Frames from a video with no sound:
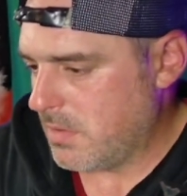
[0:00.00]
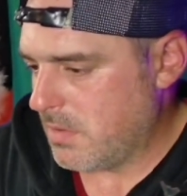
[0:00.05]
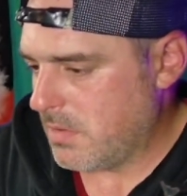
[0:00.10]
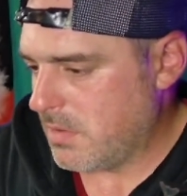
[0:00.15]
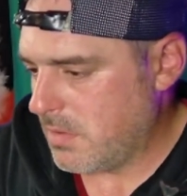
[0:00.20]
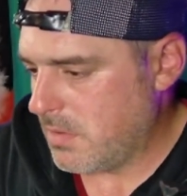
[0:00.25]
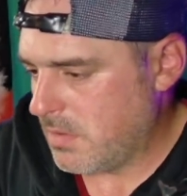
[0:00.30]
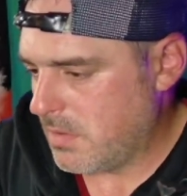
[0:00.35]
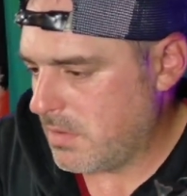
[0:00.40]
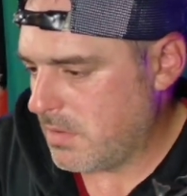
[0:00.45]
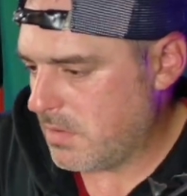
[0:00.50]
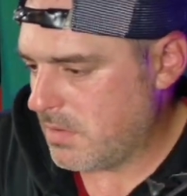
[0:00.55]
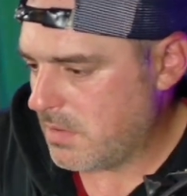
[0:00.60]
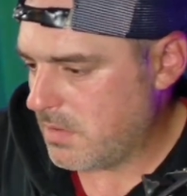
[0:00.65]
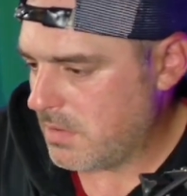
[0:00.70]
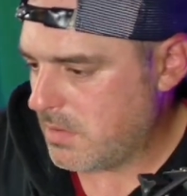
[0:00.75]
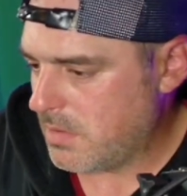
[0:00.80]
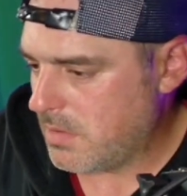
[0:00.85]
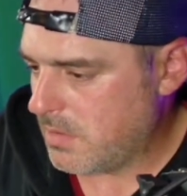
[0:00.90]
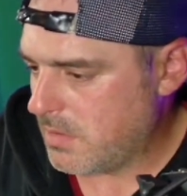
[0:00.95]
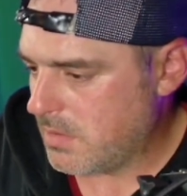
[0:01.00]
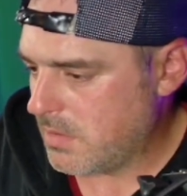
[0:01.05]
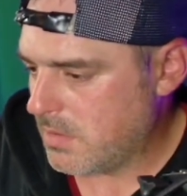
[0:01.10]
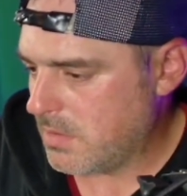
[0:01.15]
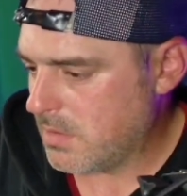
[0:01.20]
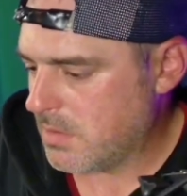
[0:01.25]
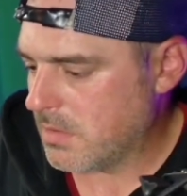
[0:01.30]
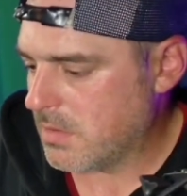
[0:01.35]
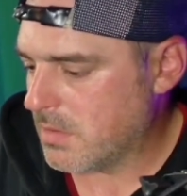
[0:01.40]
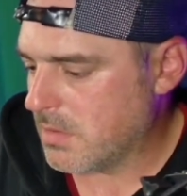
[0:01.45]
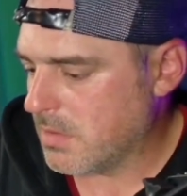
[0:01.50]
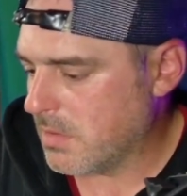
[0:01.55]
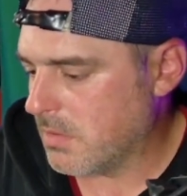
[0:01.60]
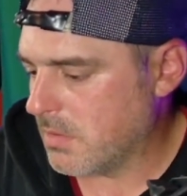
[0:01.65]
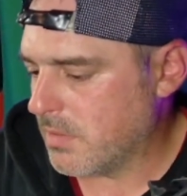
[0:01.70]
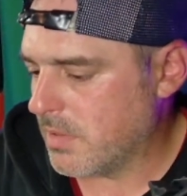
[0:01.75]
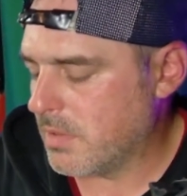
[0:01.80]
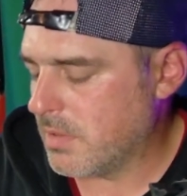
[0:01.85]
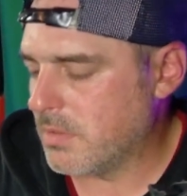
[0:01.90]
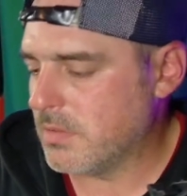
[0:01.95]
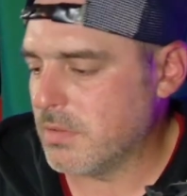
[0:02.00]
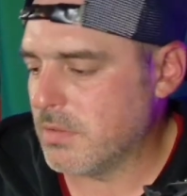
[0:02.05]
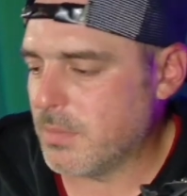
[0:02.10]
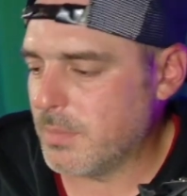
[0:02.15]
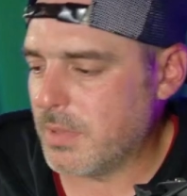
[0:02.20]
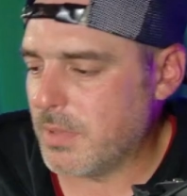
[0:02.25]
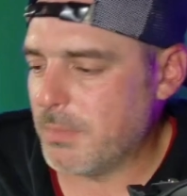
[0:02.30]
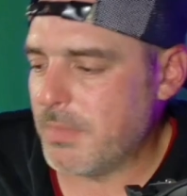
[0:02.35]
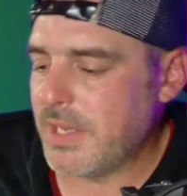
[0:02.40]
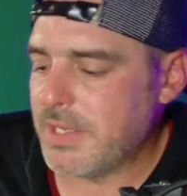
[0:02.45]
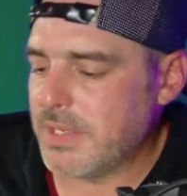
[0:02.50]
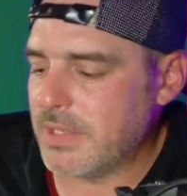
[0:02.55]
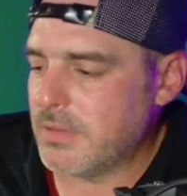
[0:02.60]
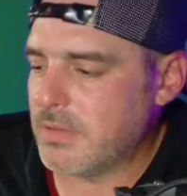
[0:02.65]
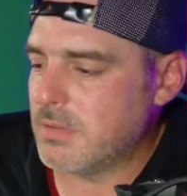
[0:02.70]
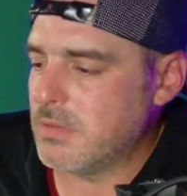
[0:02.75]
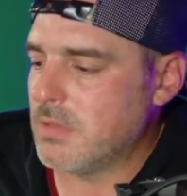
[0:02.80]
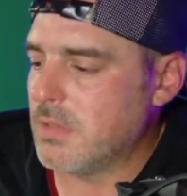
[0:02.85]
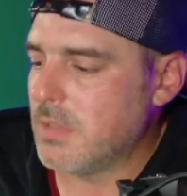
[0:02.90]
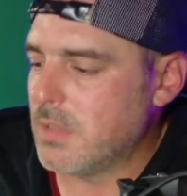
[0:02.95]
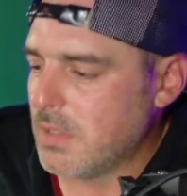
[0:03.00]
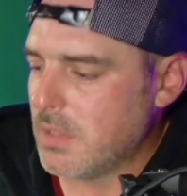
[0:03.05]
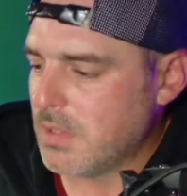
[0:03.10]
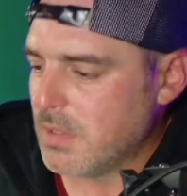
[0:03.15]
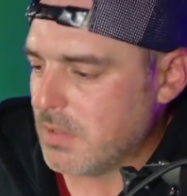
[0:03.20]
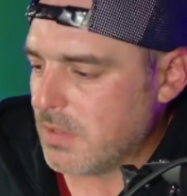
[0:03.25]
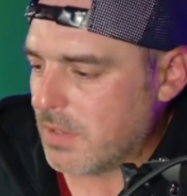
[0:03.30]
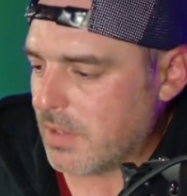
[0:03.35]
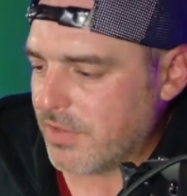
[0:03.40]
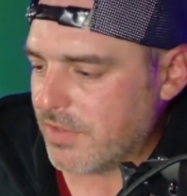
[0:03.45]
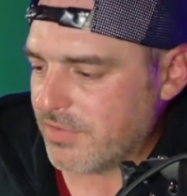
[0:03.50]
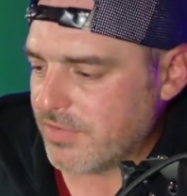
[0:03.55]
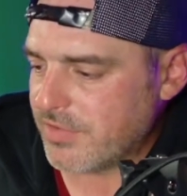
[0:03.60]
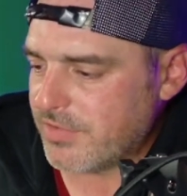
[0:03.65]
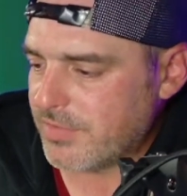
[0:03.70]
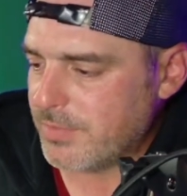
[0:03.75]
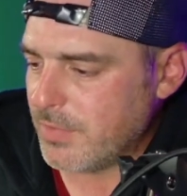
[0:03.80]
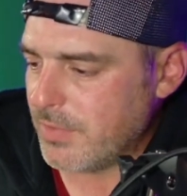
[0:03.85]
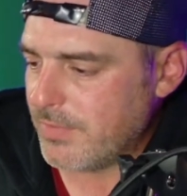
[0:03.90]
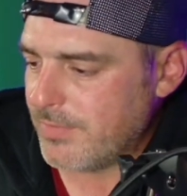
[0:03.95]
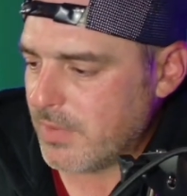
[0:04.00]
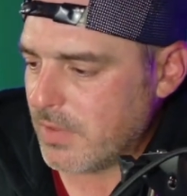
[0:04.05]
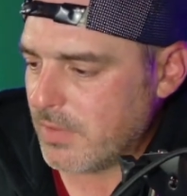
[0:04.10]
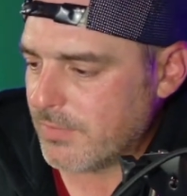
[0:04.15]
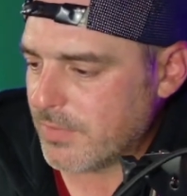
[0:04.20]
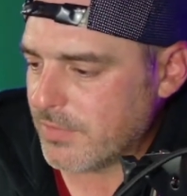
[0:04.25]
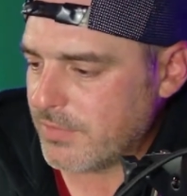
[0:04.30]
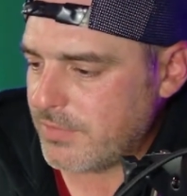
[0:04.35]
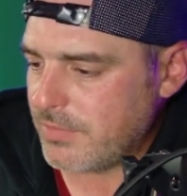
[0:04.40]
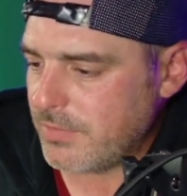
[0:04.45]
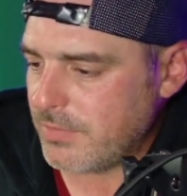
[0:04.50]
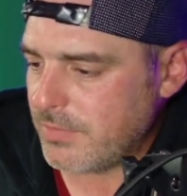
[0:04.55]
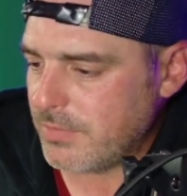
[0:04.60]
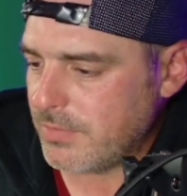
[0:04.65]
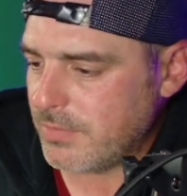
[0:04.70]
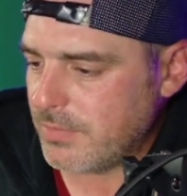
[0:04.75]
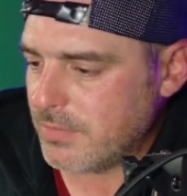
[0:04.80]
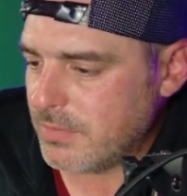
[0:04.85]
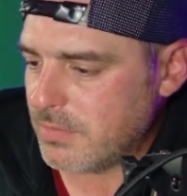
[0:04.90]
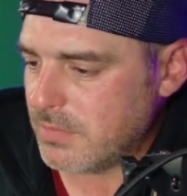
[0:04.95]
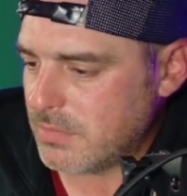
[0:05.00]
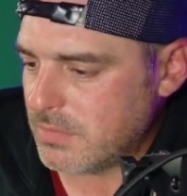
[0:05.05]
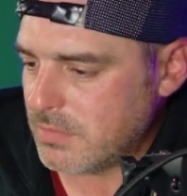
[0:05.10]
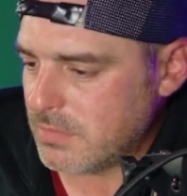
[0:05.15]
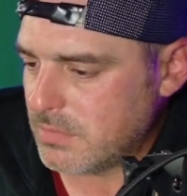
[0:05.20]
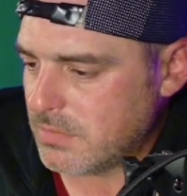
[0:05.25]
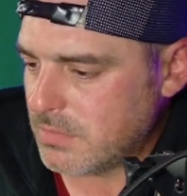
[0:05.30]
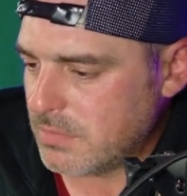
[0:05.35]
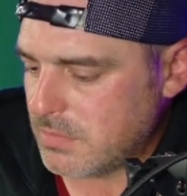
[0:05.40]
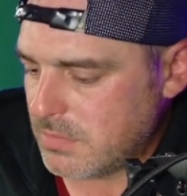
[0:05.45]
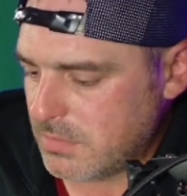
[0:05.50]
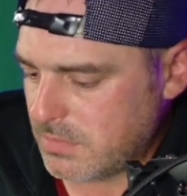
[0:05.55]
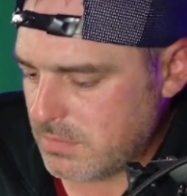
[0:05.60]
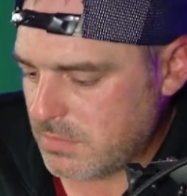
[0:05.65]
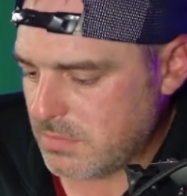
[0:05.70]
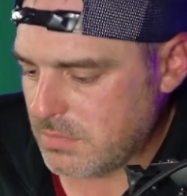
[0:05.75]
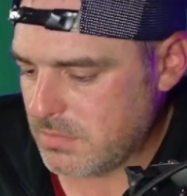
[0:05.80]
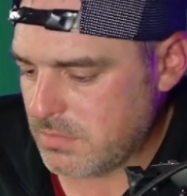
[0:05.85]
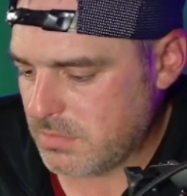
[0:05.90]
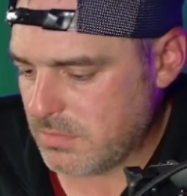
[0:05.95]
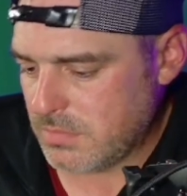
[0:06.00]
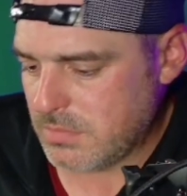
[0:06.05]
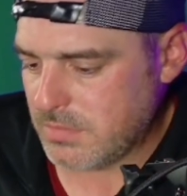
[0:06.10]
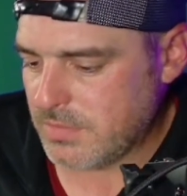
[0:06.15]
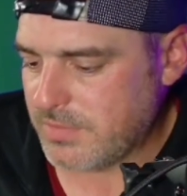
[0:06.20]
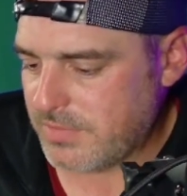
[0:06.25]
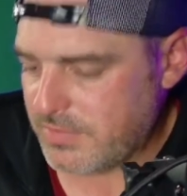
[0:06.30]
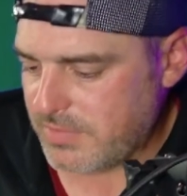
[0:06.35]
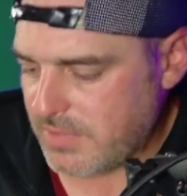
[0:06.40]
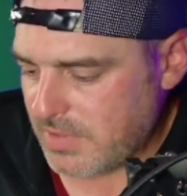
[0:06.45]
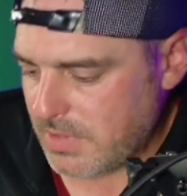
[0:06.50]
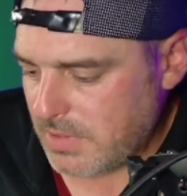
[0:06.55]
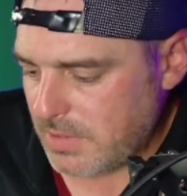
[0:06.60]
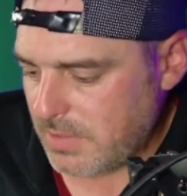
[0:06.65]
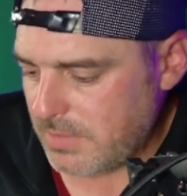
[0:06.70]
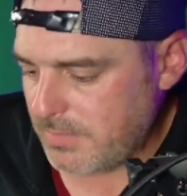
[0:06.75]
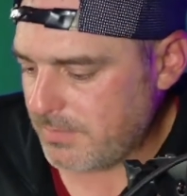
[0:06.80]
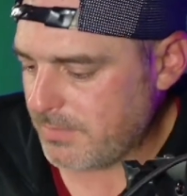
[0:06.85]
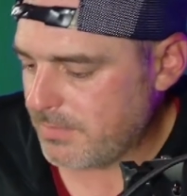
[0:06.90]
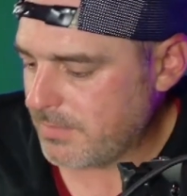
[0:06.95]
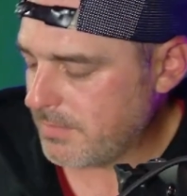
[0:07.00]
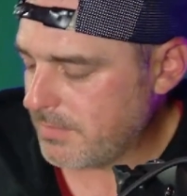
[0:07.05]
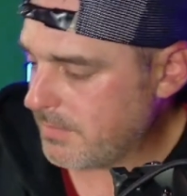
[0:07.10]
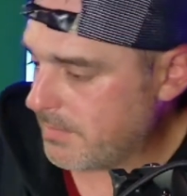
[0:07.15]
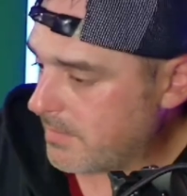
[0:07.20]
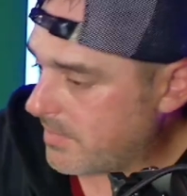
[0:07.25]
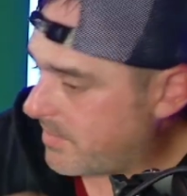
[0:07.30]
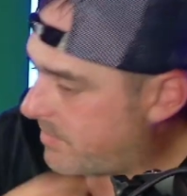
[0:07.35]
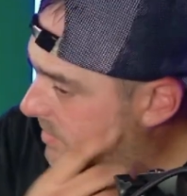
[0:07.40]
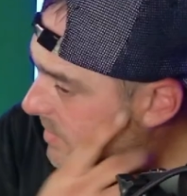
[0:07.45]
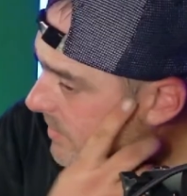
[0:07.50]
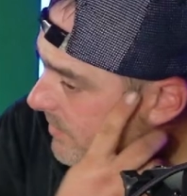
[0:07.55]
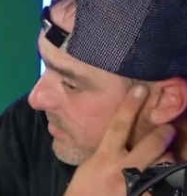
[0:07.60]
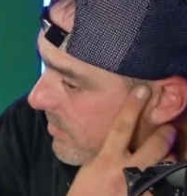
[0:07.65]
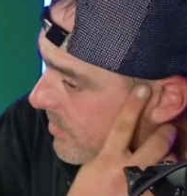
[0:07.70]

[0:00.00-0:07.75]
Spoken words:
All right, a little bit of banging. All right, so let's move over to, let's see if it's